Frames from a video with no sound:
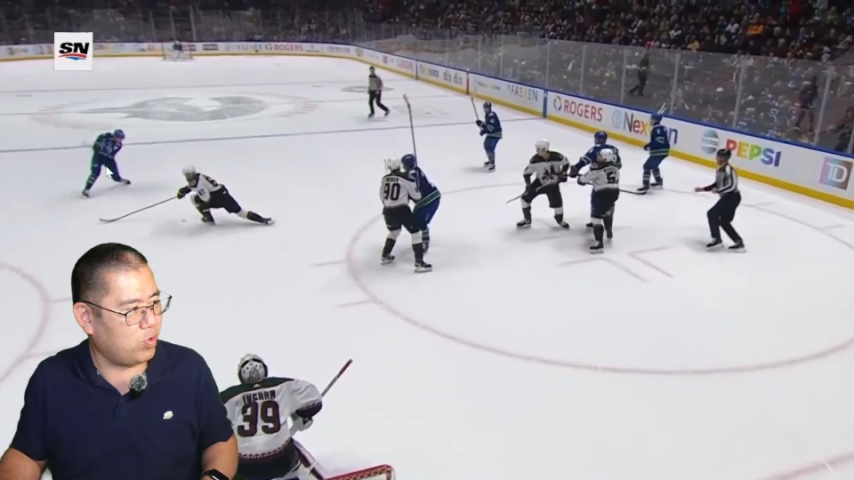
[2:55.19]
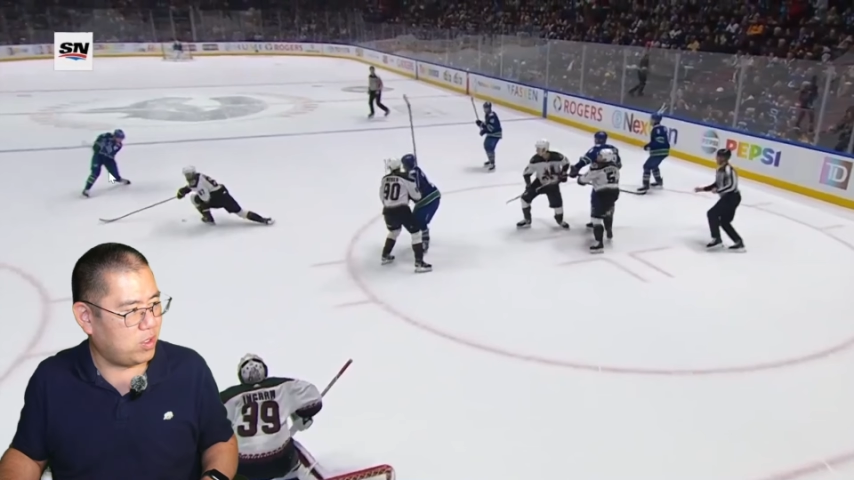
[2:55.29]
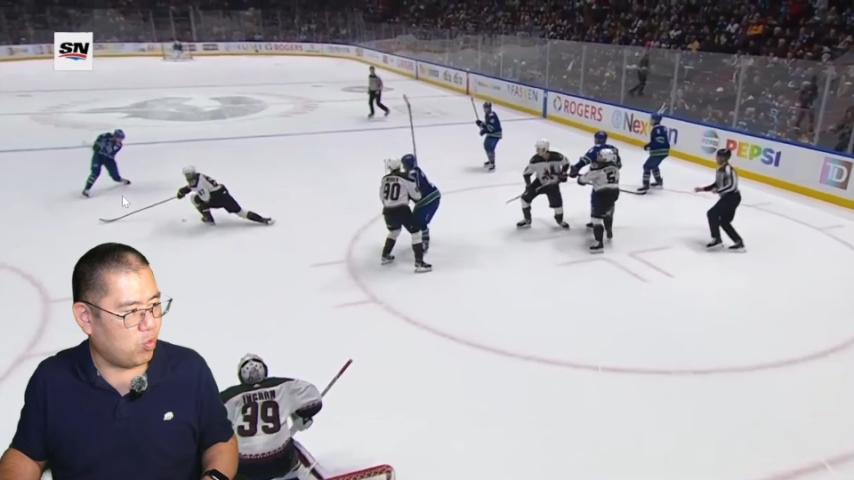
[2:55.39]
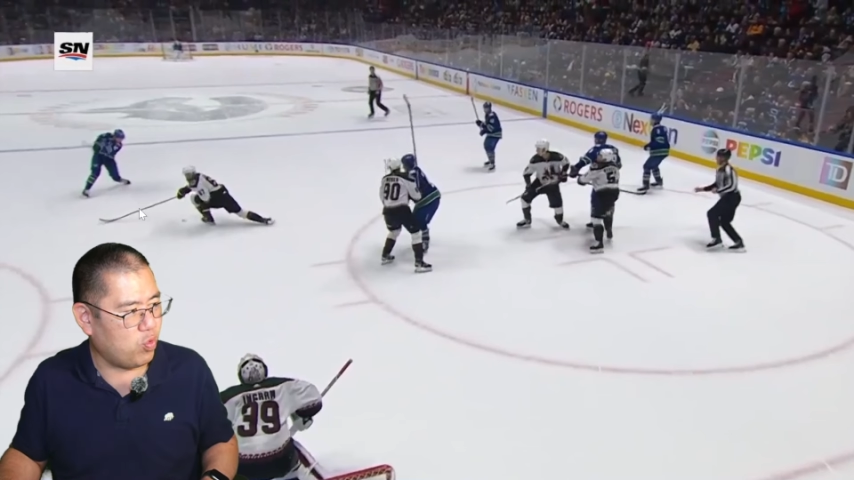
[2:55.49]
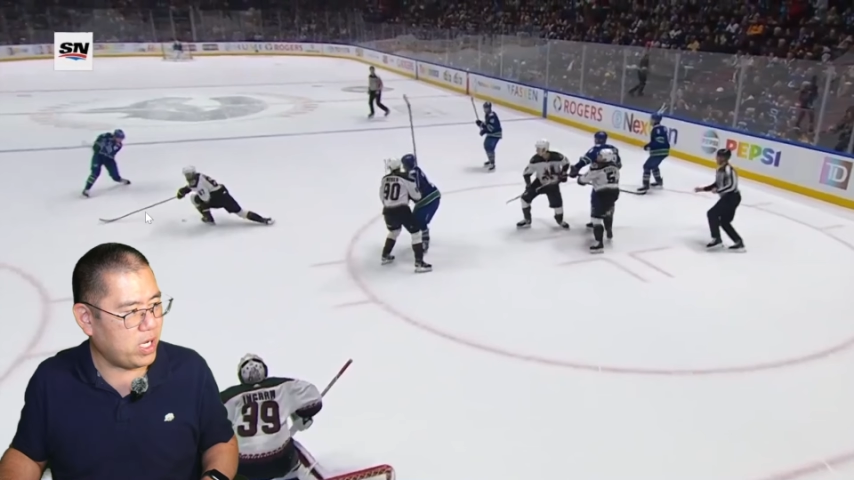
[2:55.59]

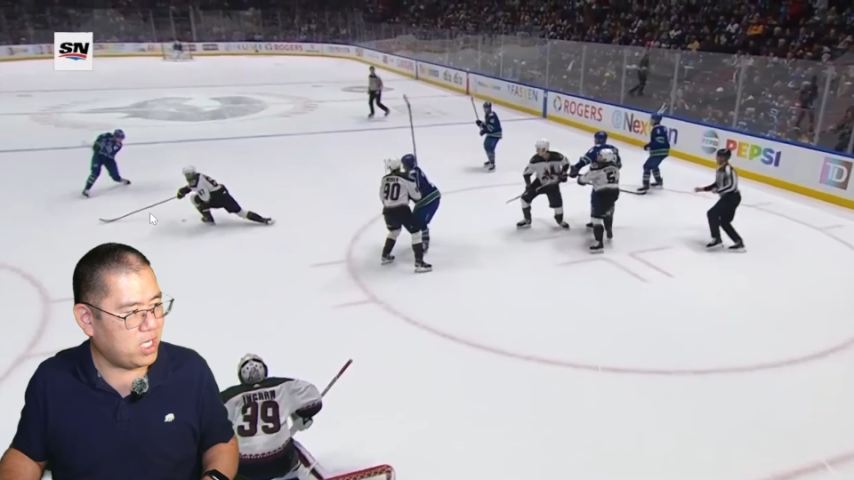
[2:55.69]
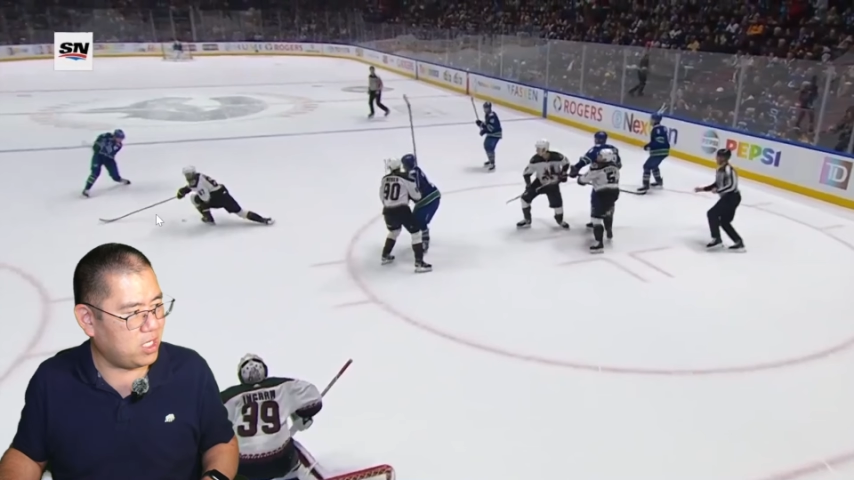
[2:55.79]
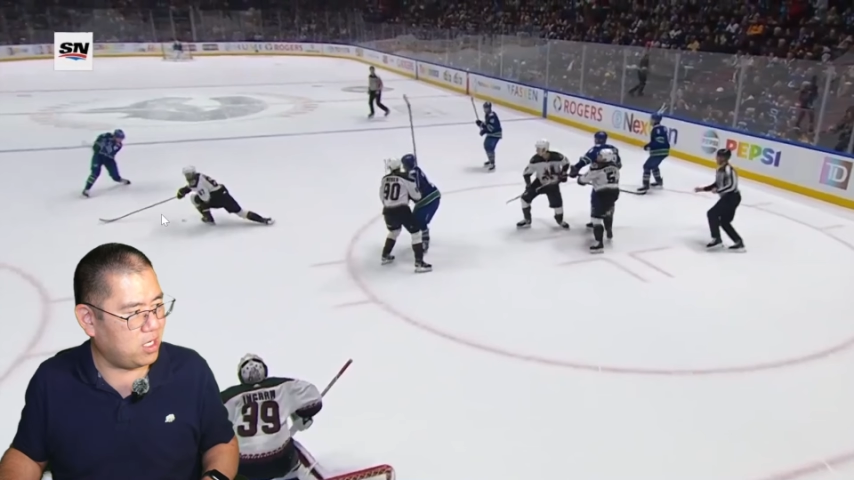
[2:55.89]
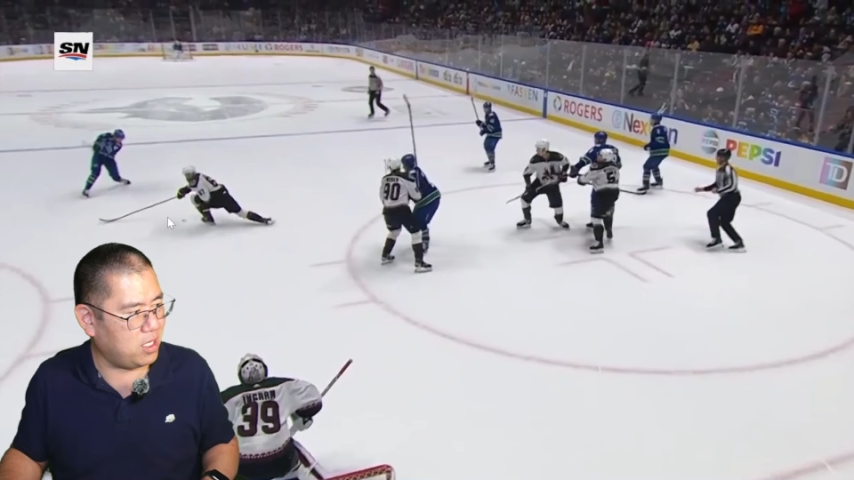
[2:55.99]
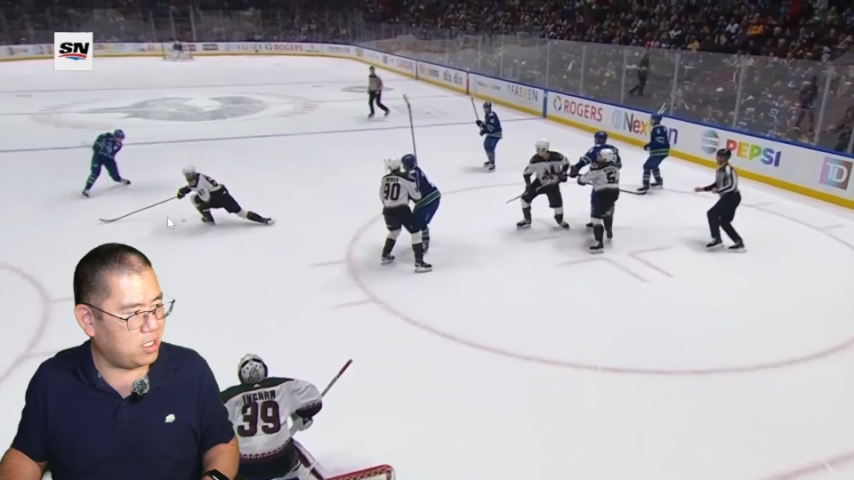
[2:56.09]
with a
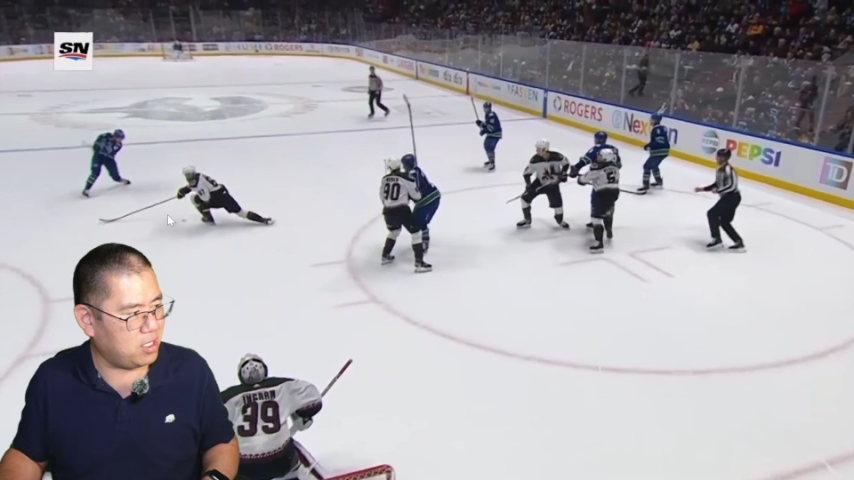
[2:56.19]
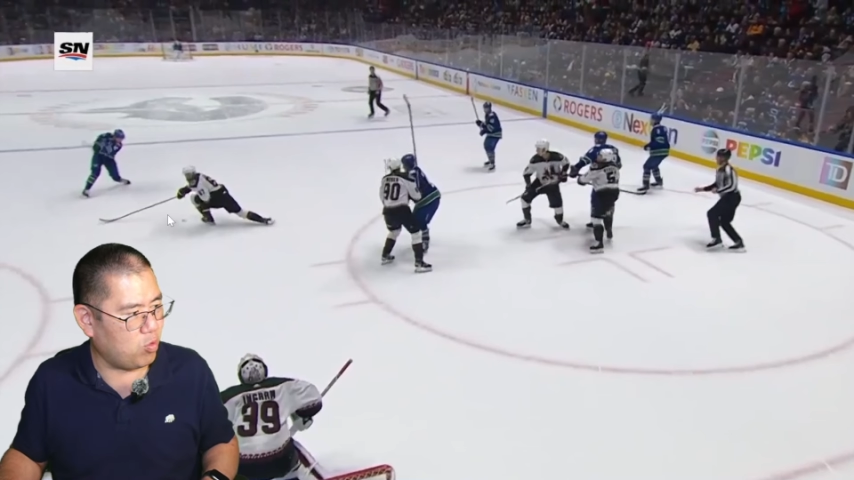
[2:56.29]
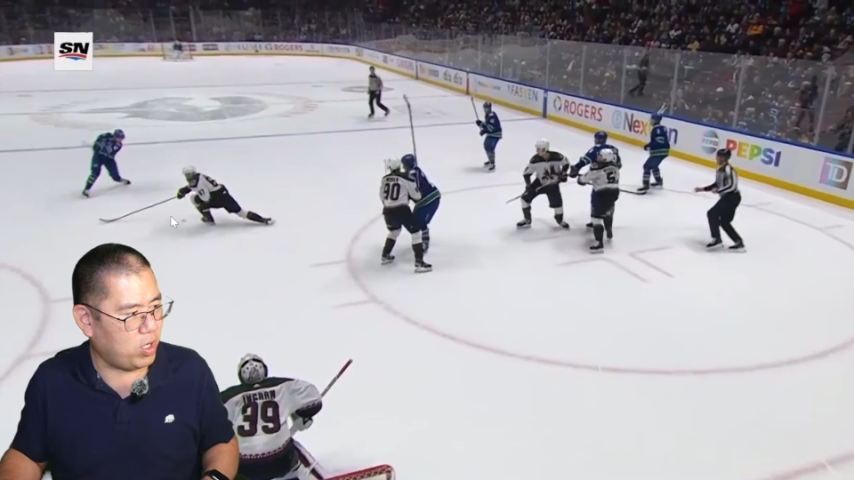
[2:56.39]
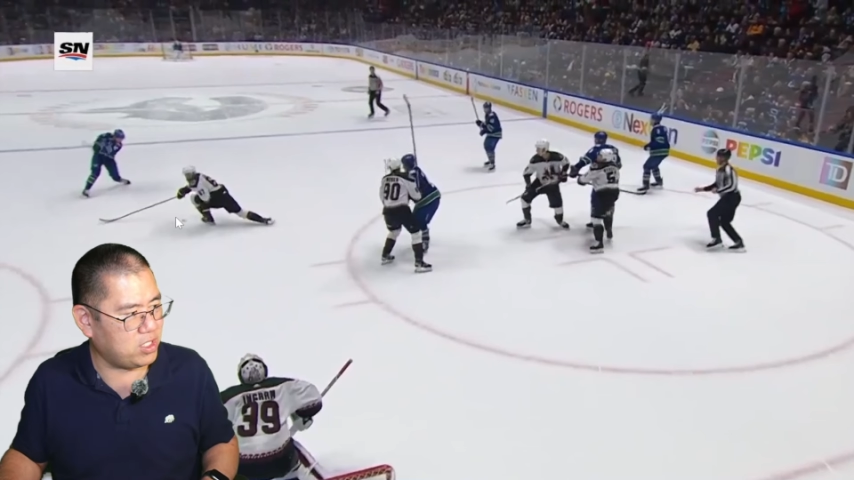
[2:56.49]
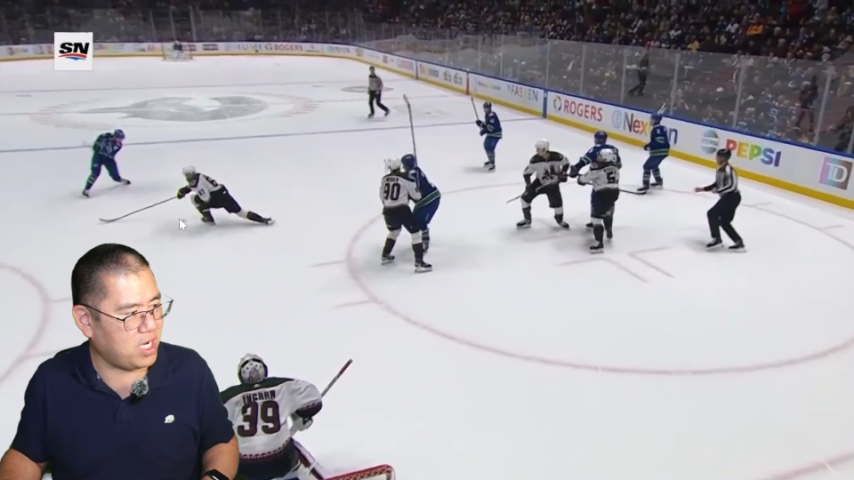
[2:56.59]
wicked
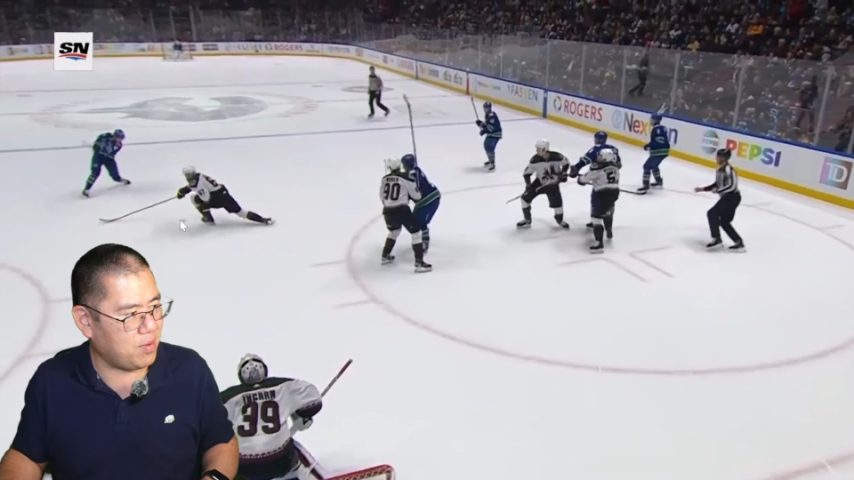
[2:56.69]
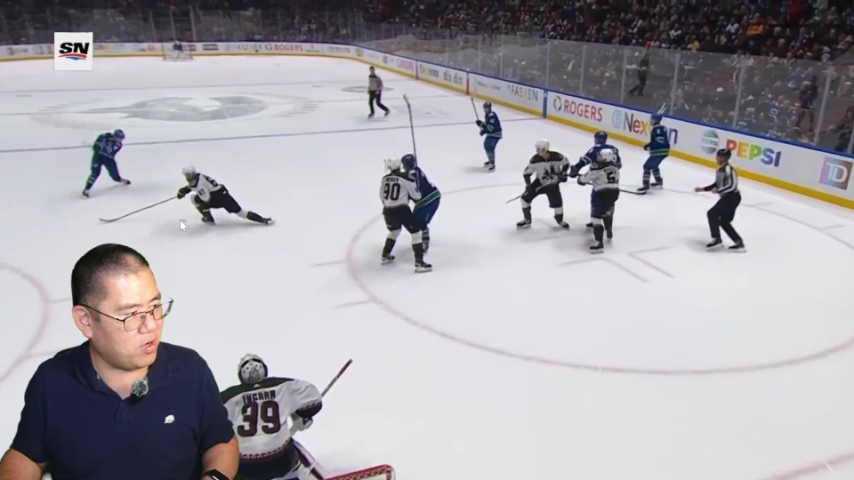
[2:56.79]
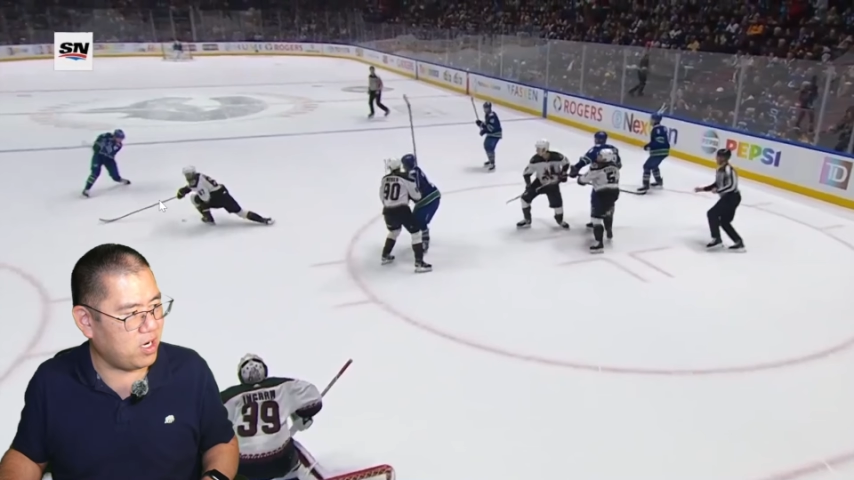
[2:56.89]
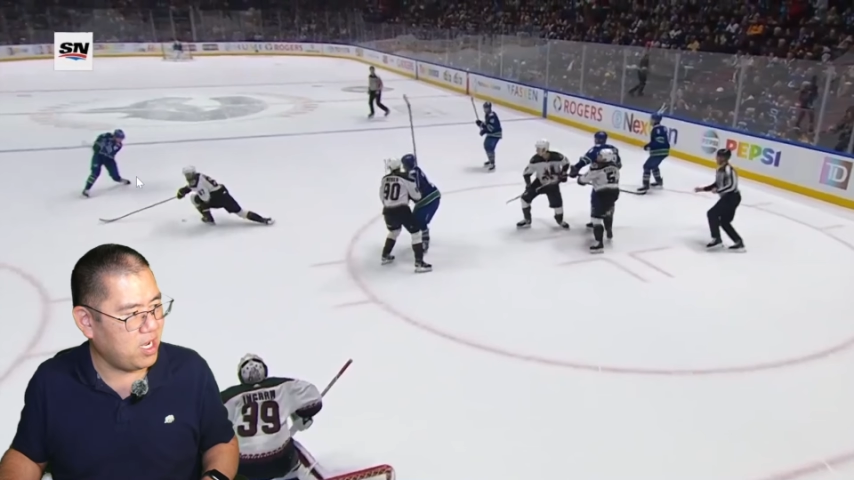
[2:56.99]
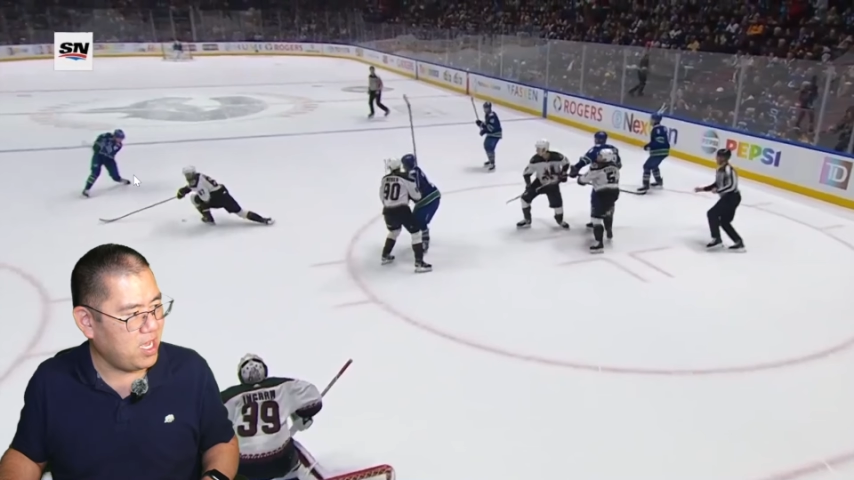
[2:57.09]

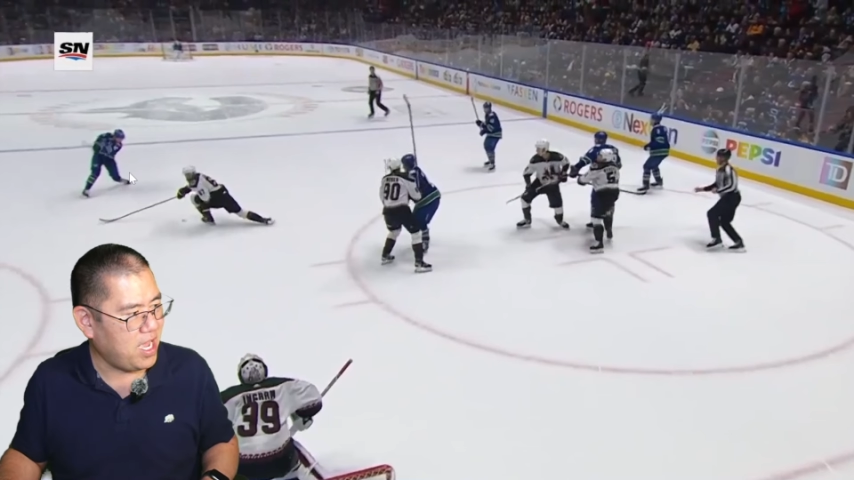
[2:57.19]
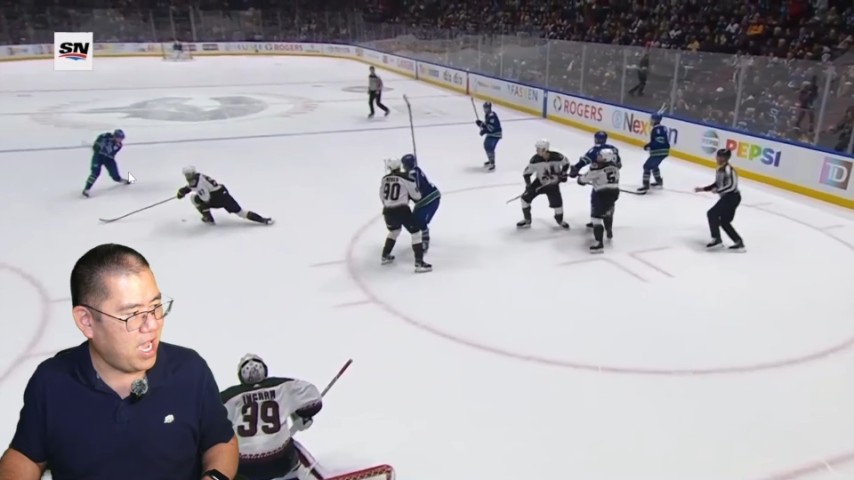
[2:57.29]
one-timer,